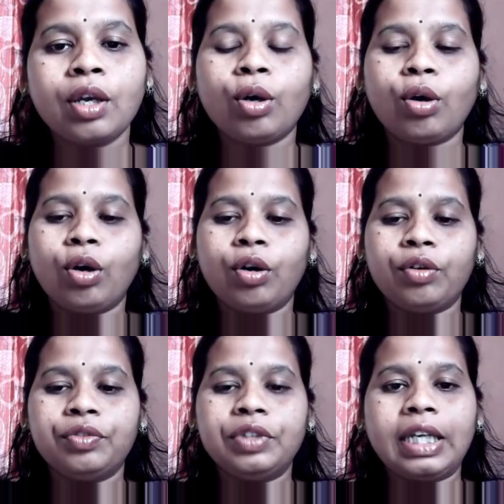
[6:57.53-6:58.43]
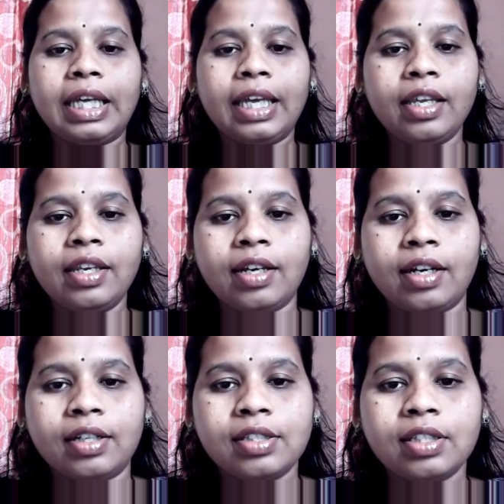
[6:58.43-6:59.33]
of the
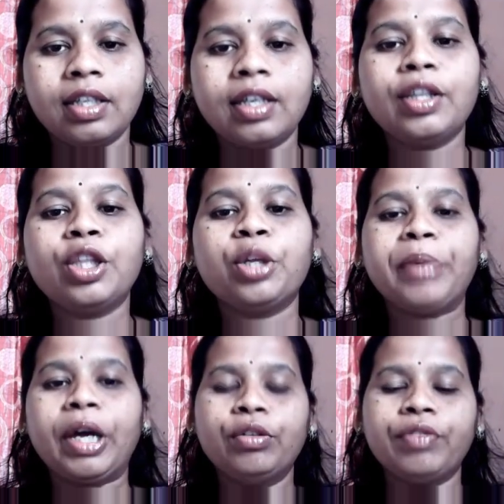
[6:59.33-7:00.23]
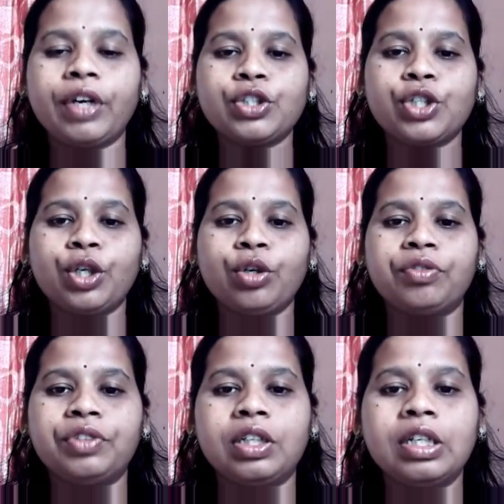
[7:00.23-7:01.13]
areas in the manufacturing of the